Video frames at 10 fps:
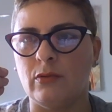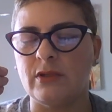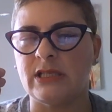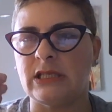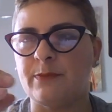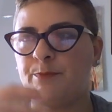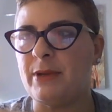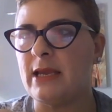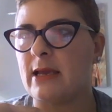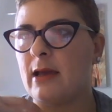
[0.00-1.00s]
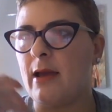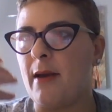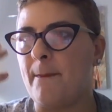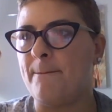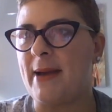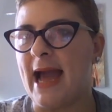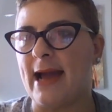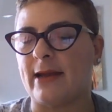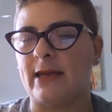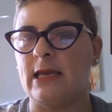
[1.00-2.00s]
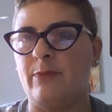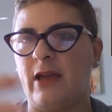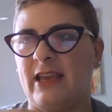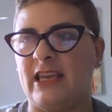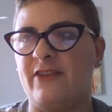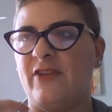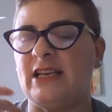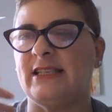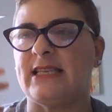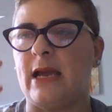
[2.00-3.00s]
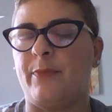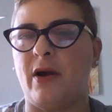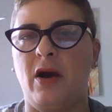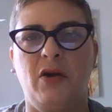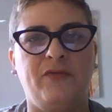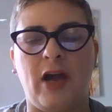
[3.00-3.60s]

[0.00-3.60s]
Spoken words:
speak back, give any type of